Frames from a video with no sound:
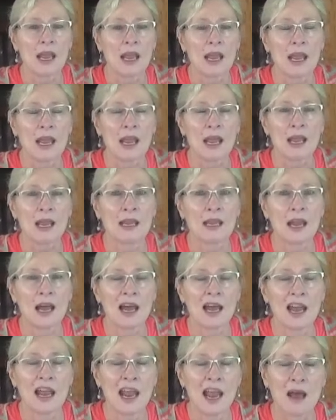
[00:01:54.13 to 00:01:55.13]
And
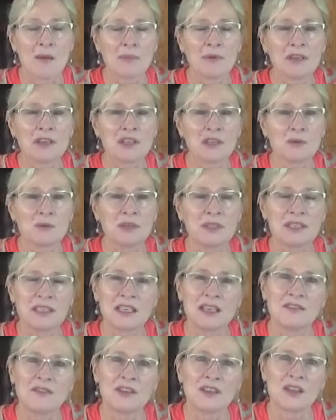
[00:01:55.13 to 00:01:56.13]
I happened to
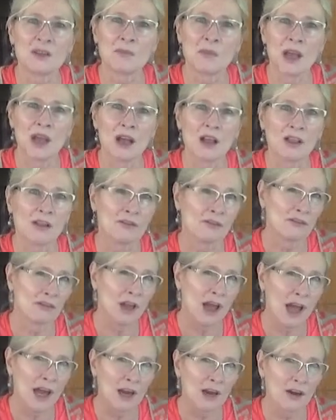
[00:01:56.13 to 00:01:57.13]
receive in the mail a
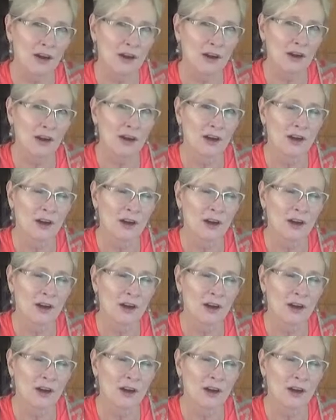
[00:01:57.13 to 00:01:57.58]
flyer,